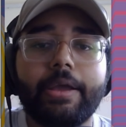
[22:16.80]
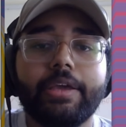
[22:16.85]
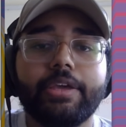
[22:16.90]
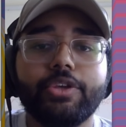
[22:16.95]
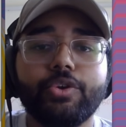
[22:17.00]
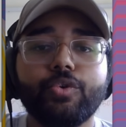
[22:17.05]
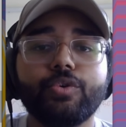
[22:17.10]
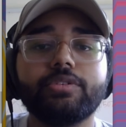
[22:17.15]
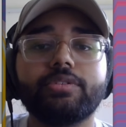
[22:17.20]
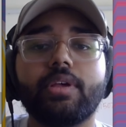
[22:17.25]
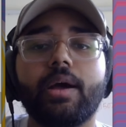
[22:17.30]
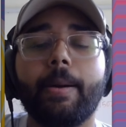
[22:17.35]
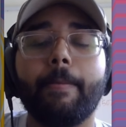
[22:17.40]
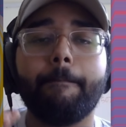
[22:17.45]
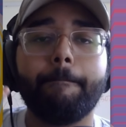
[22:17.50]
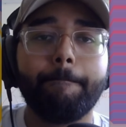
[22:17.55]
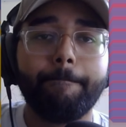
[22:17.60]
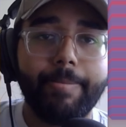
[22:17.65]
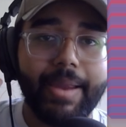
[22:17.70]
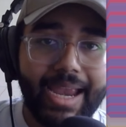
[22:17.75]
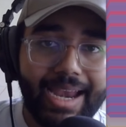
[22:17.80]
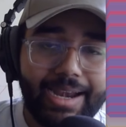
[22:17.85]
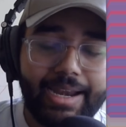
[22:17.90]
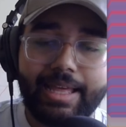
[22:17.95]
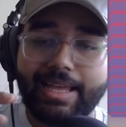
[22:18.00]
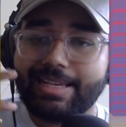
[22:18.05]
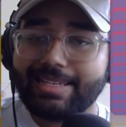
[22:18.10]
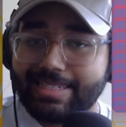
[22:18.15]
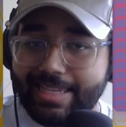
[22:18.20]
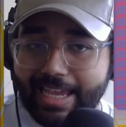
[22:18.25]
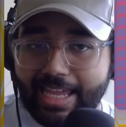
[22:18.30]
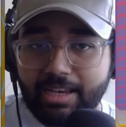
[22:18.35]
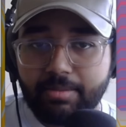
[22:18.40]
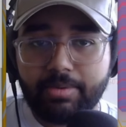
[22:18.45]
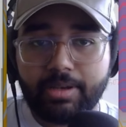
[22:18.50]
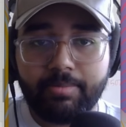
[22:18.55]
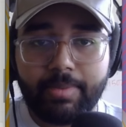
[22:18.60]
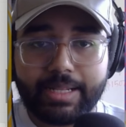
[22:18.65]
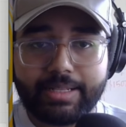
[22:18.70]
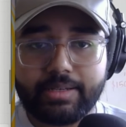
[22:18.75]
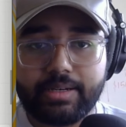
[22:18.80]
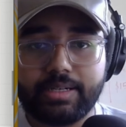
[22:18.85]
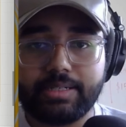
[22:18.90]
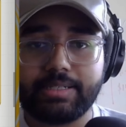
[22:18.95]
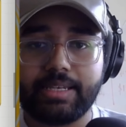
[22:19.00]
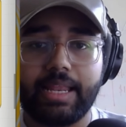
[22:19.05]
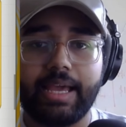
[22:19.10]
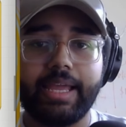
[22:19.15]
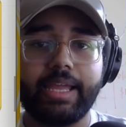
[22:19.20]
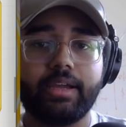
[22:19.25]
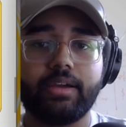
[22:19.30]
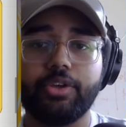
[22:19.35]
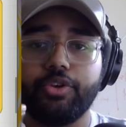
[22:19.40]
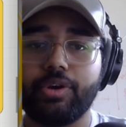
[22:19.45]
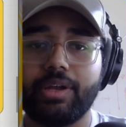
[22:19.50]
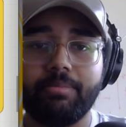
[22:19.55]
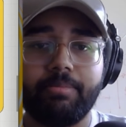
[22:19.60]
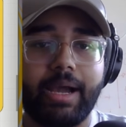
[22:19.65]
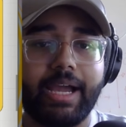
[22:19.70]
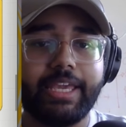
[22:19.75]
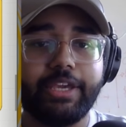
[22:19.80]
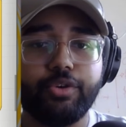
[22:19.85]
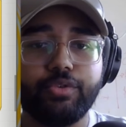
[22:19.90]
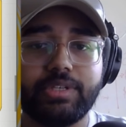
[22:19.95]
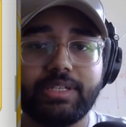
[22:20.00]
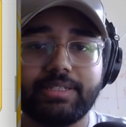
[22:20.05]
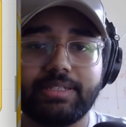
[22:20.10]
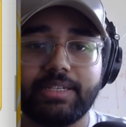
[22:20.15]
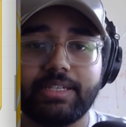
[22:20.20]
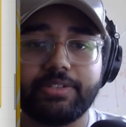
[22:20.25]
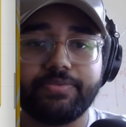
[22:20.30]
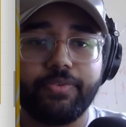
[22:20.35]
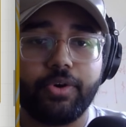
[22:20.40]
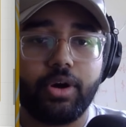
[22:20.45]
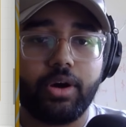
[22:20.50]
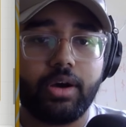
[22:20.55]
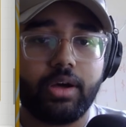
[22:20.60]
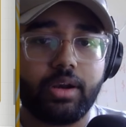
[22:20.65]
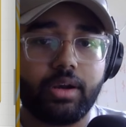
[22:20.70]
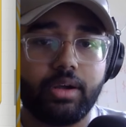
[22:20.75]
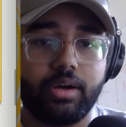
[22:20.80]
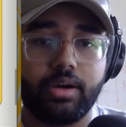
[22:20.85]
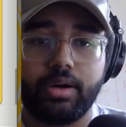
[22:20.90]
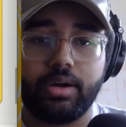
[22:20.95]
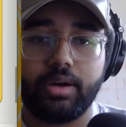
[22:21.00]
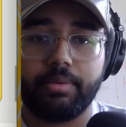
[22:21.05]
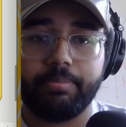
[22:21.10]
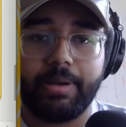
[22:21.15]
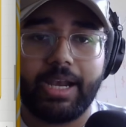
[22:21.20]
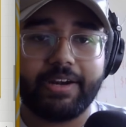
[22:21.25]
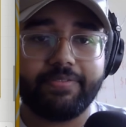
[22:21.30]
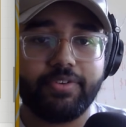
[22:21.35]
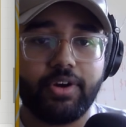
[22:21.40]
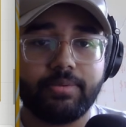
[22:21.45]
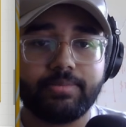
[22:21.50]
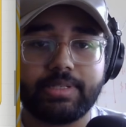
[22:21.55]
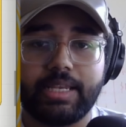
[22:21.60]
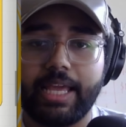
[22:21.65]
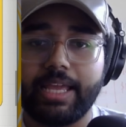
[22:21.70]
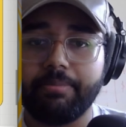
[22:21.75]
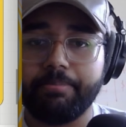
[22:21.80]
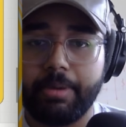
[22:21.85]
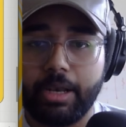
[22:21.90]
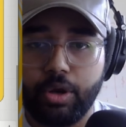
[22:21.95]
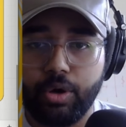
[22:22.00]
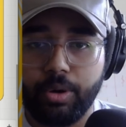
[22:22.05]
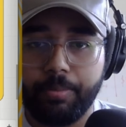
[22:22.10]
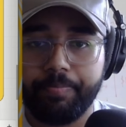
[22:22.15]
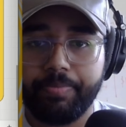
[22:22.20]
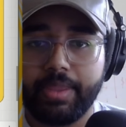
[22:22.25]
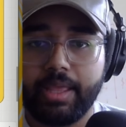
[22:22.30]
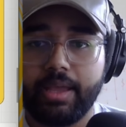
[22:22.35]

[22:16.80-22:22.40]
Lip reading: use paid scalable methods, like you can buy UGCs for platforms like Below.